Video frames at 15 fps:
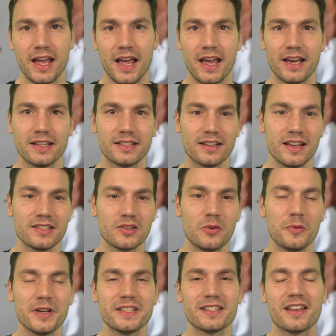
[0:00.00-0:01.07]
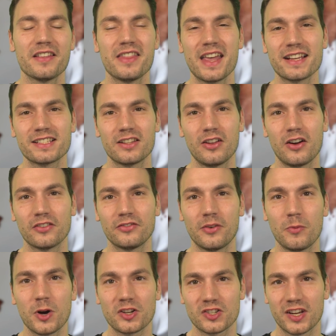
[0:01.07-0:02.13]
And as always, thanks a lot for
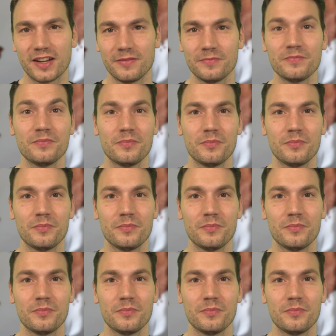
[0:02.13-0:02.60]
watching.